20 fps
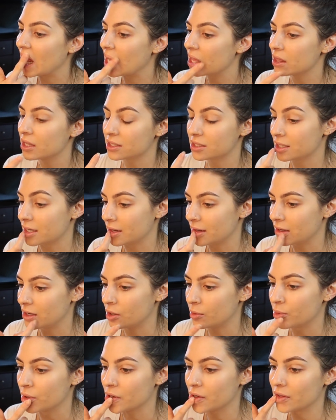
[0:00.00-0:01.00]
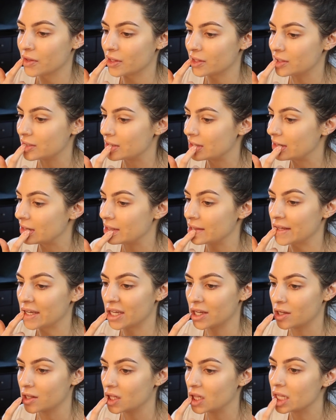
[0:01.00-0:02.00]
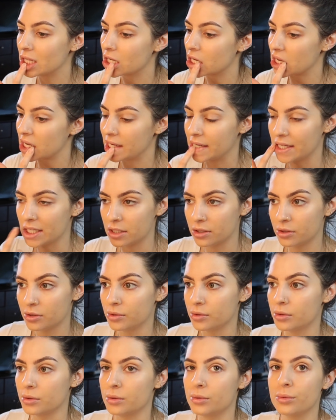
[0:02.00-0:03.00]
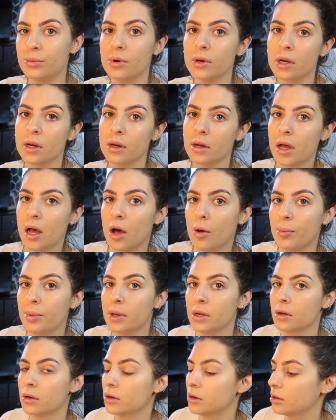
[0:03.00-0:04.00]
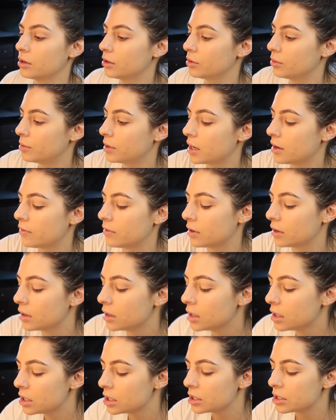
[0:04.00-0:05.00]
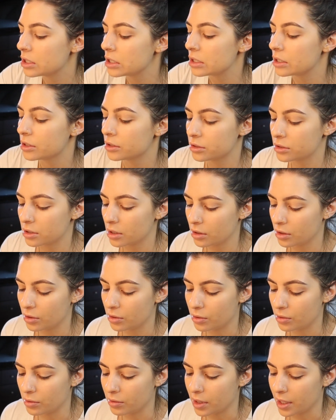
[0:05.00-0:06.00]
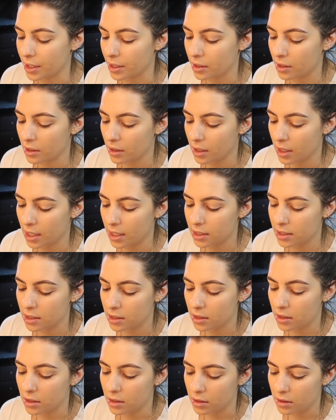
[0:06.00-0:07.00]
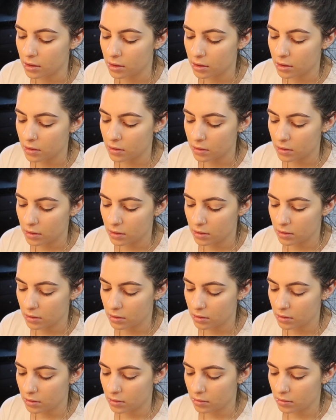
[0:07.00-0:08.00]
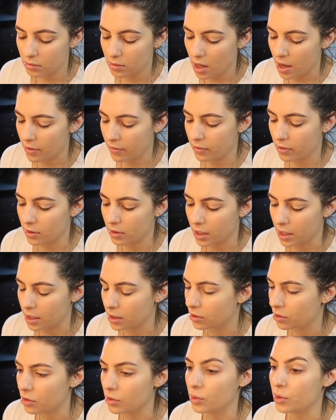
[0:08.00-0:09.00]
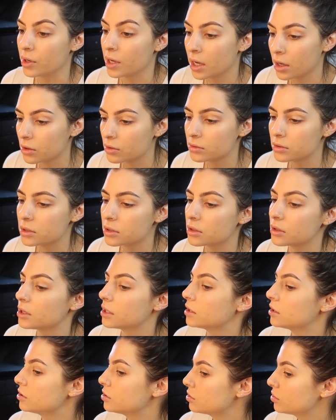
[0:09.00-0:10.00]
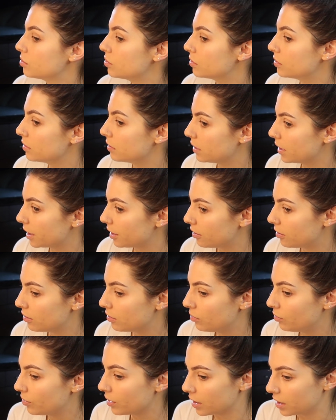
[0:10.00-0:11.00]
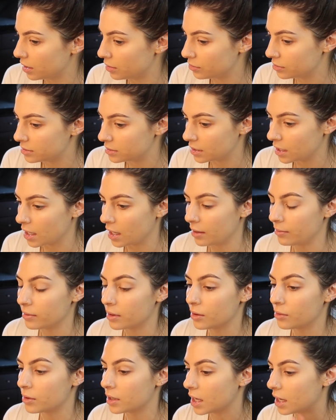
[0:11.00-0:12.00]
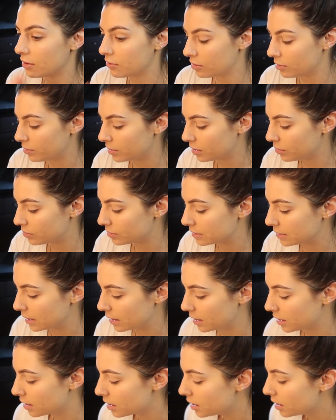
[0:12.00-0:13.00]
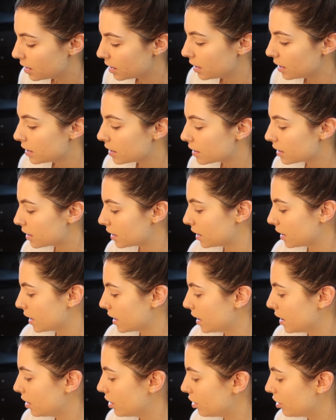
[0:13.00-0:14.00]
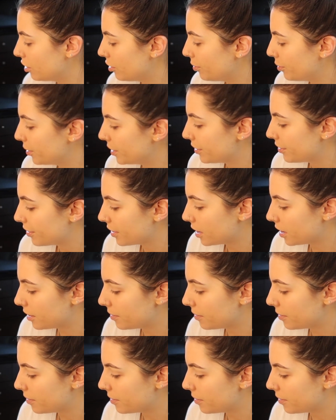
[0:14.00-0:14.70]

let's not help her, let's not like look into helping her or whatever. So like I didn't ever like go to a counselor at the school, like when it was time, like when everybody was like getting help with